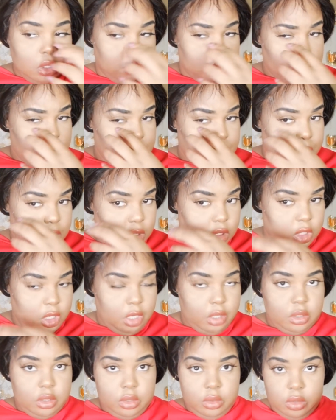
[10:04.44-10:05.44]
I'm just pulling
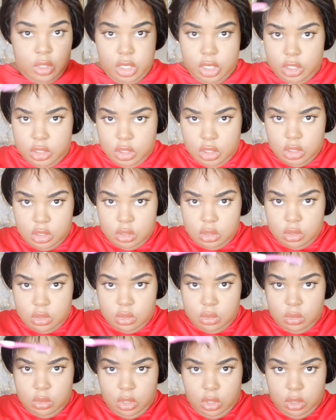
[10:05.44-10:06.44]
out little hairs that's
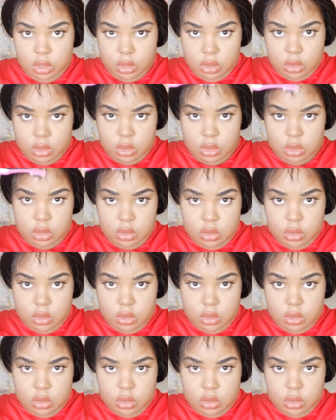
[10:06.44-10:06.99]
too long.